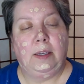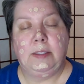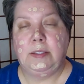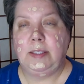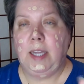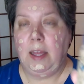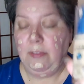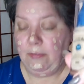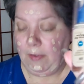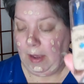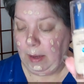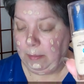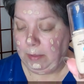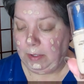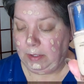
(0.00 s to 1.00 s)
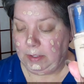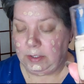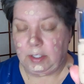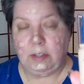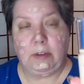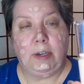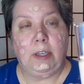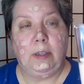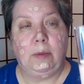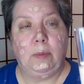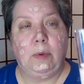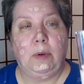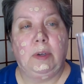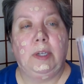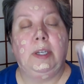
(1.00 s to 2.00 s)
Stay Fabulous
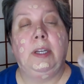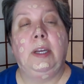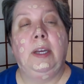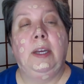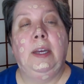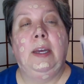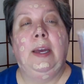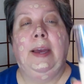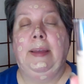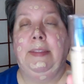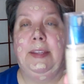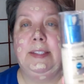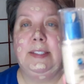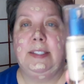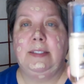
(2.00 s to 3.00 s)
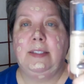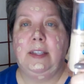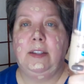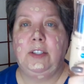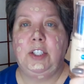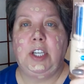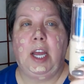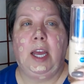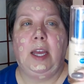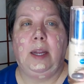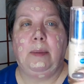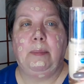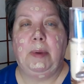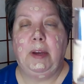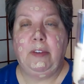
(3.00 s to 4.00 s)
3-in-1, and this is in the
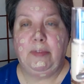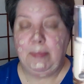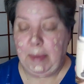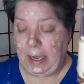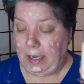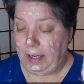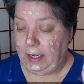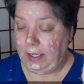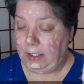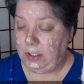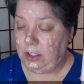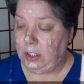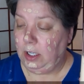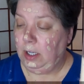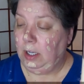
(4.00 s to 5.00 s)
shade Buff Beige,